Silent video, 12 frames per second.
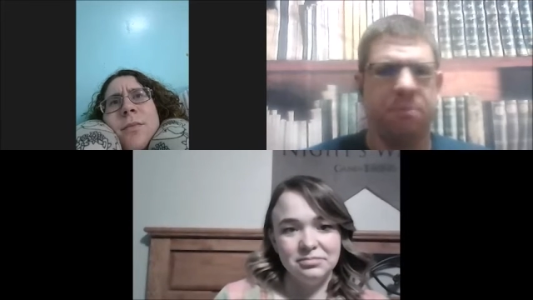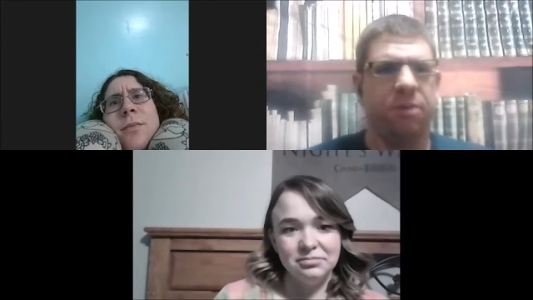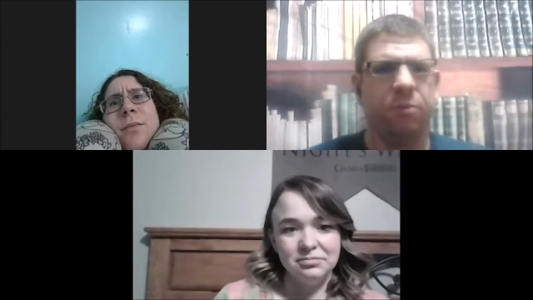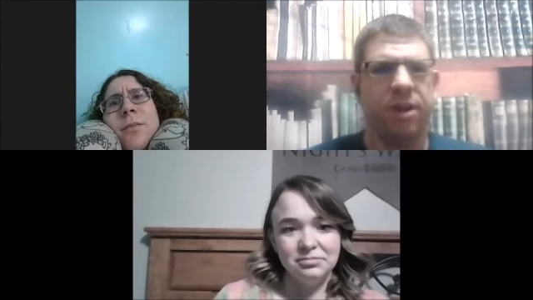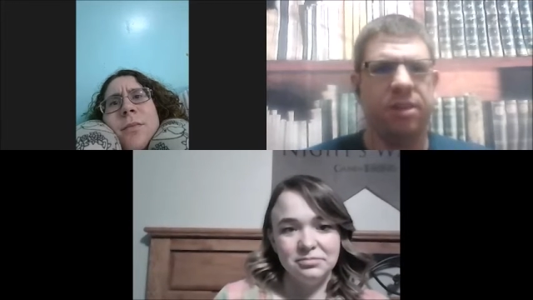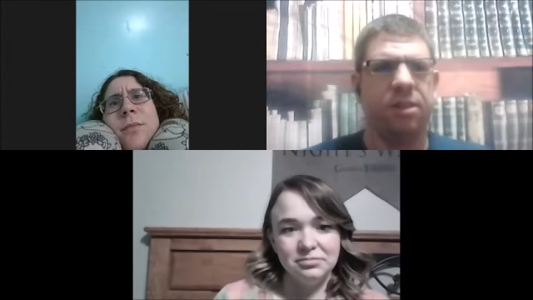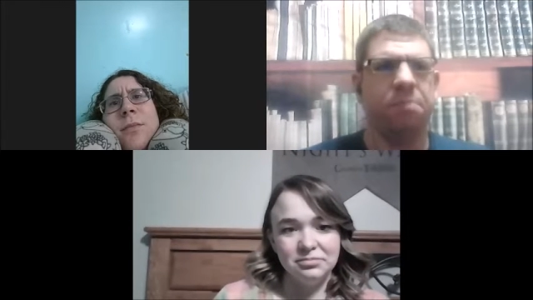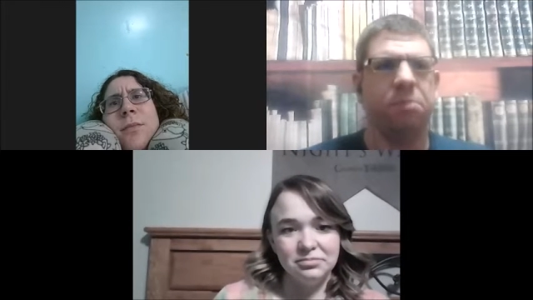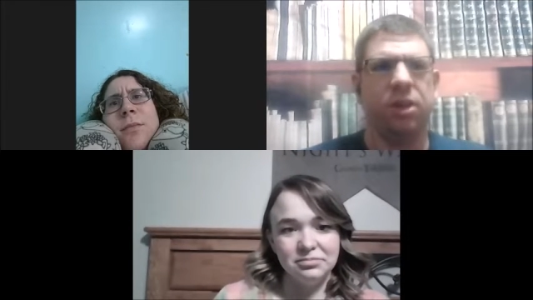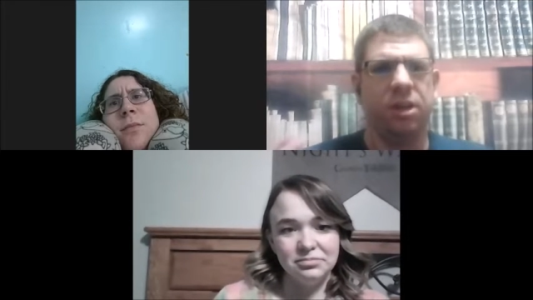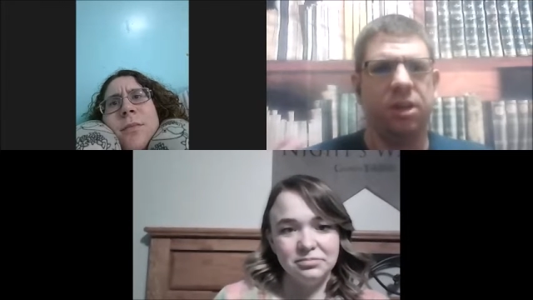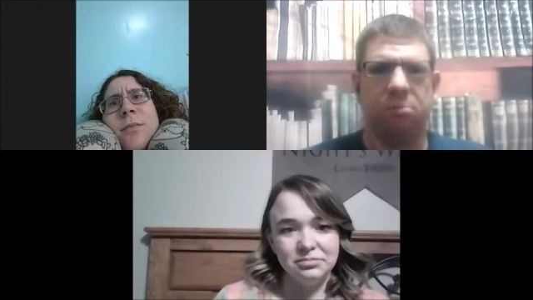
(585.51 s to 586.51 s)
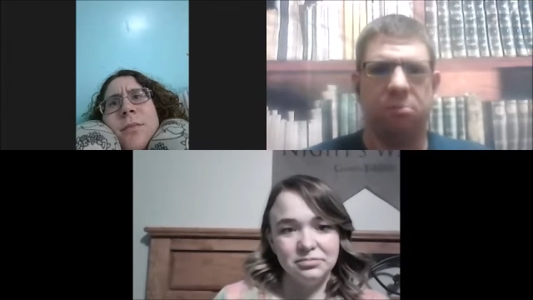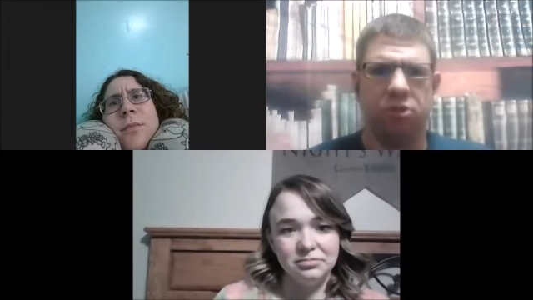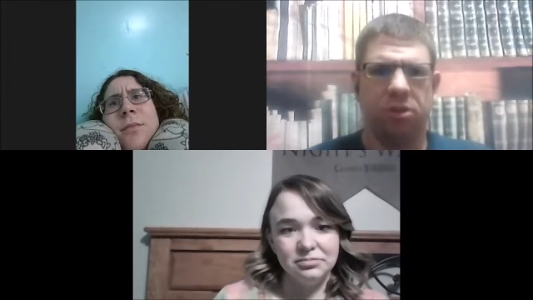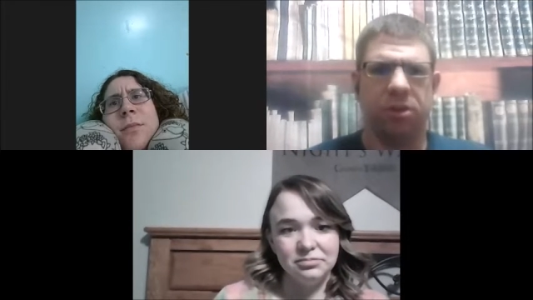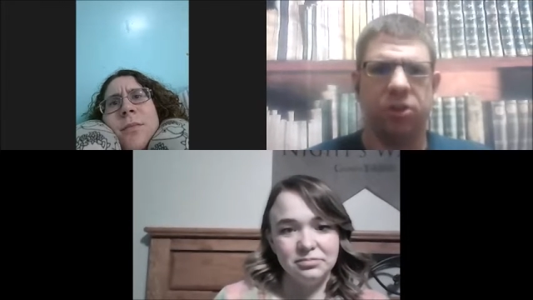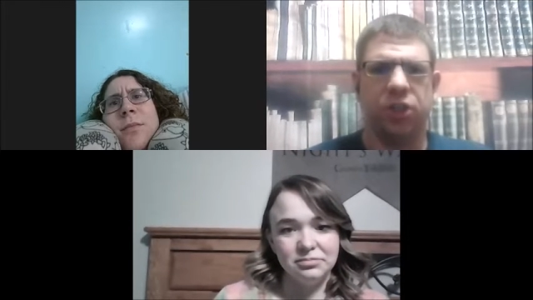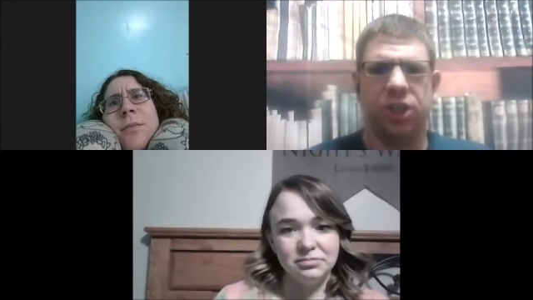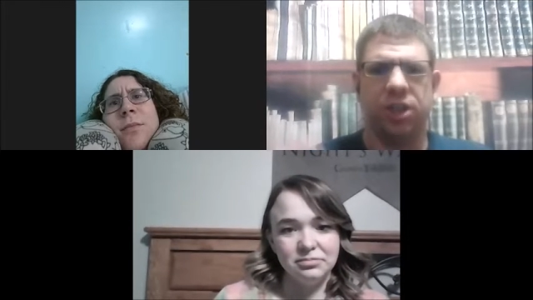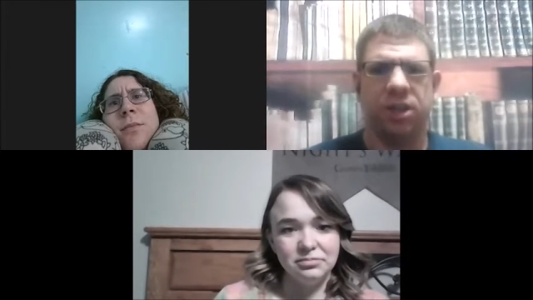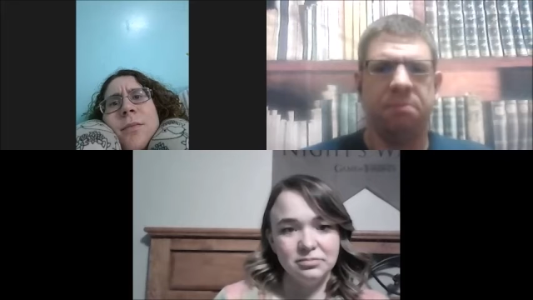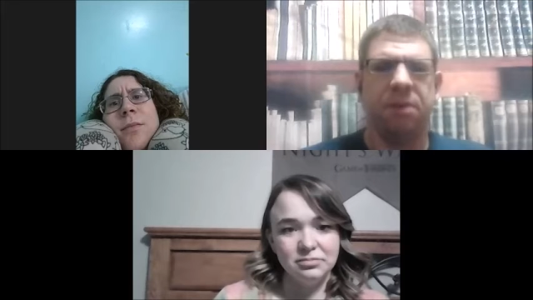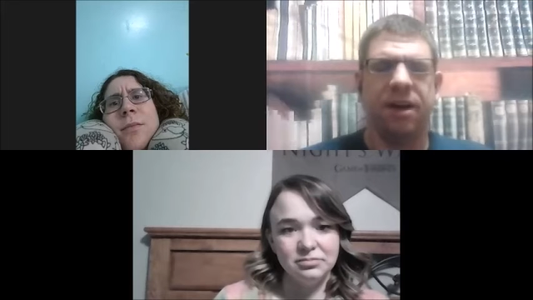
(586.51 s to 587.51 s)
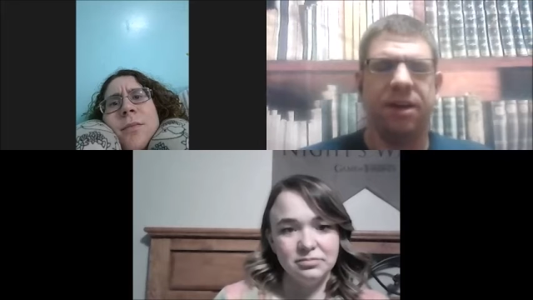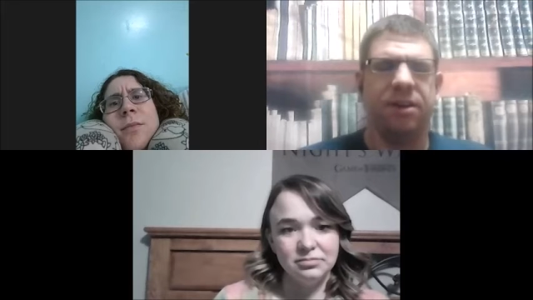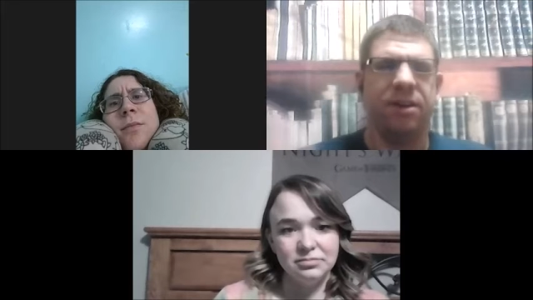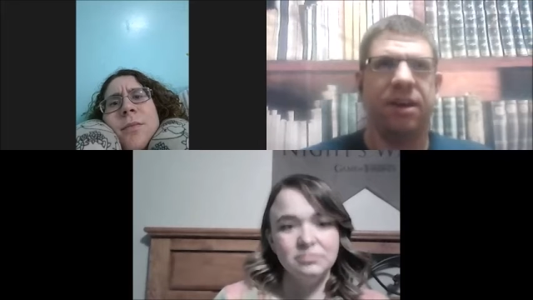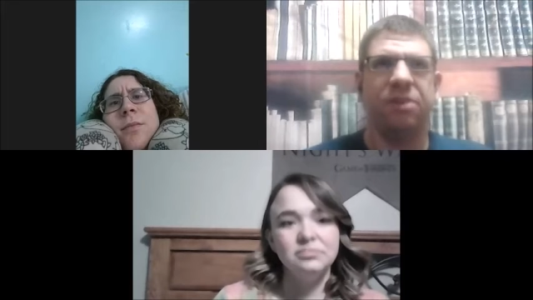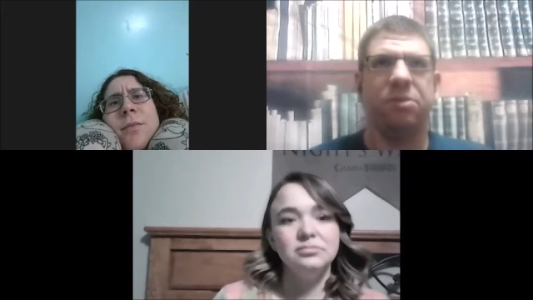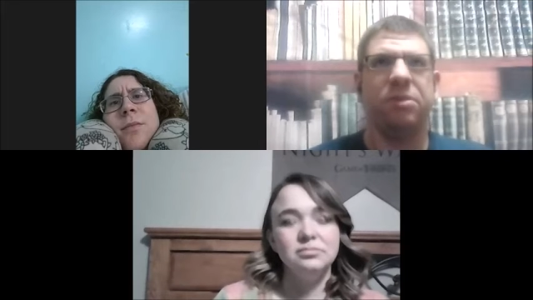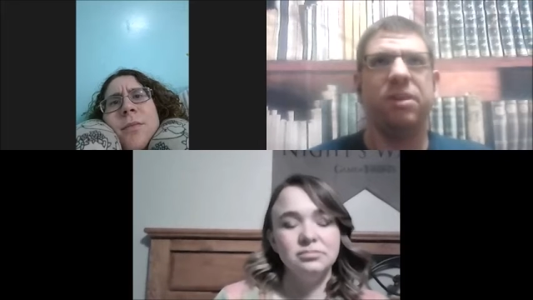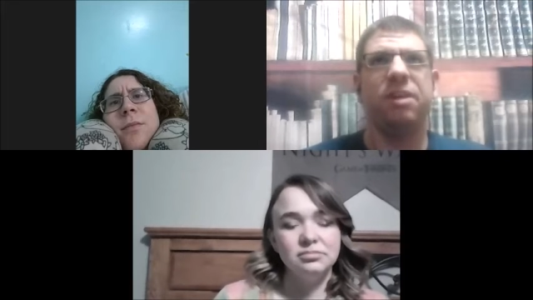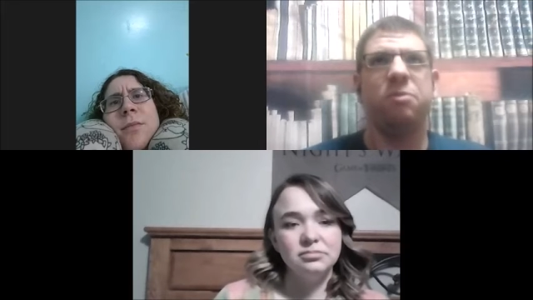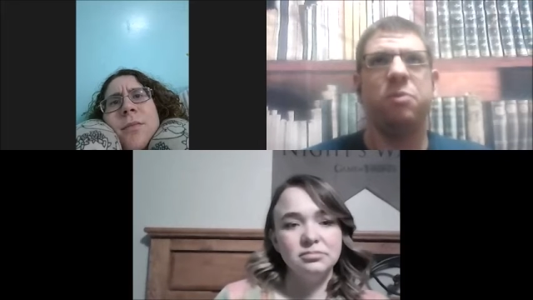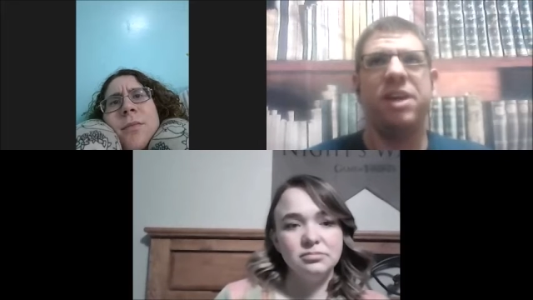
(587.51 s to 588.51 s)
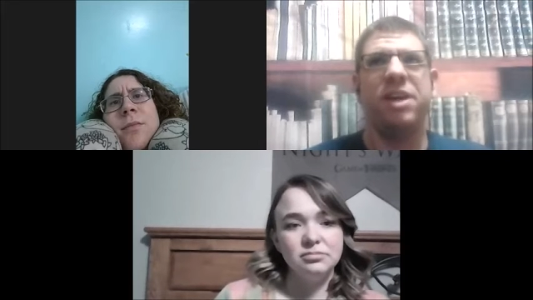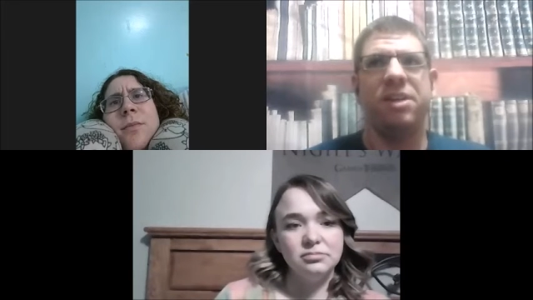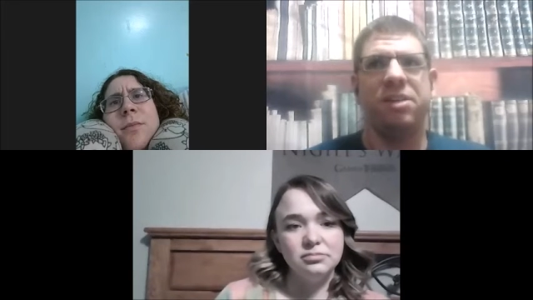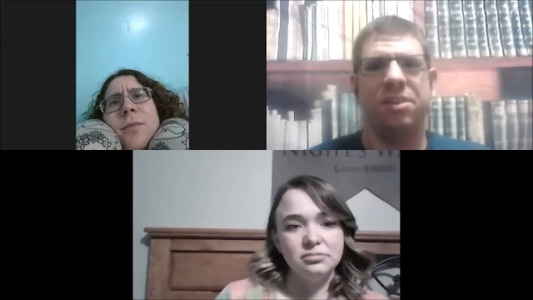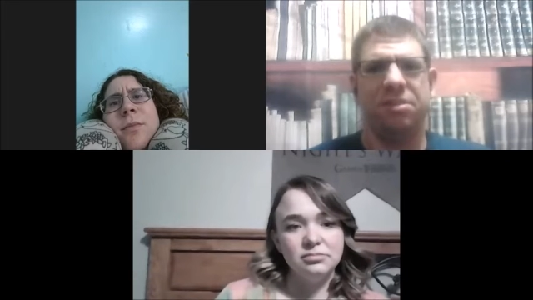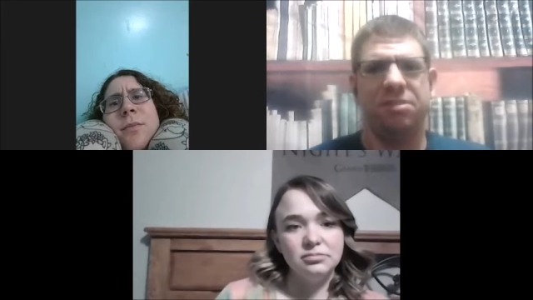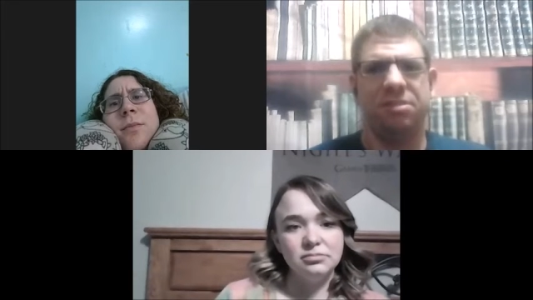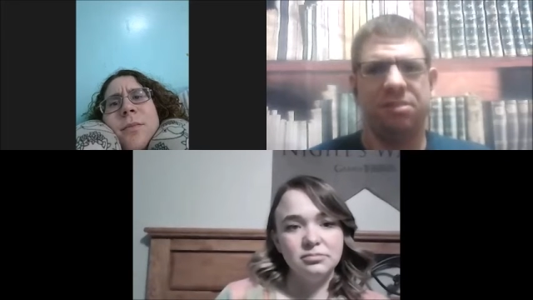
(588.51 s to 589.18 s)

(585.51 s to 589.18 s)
Speaker 1: I read the Millennium Trilogy, but I don't think I read anything